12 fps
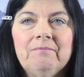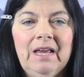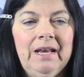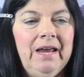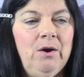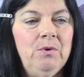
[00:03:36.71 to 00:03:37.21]

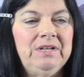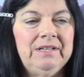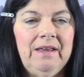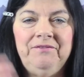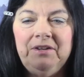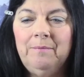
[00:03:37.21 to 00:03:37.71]
and I always
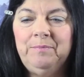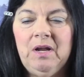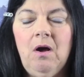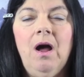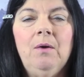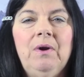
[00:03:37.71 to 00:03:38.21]
left it up to
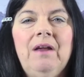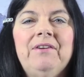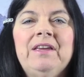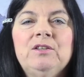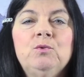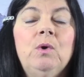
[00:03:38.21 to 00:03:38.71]
God,
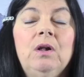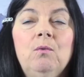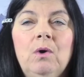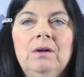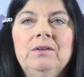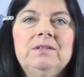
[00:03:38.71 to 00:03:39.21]
whatever His will
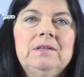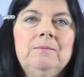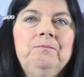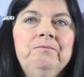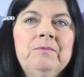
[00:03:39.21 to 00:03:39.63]
was.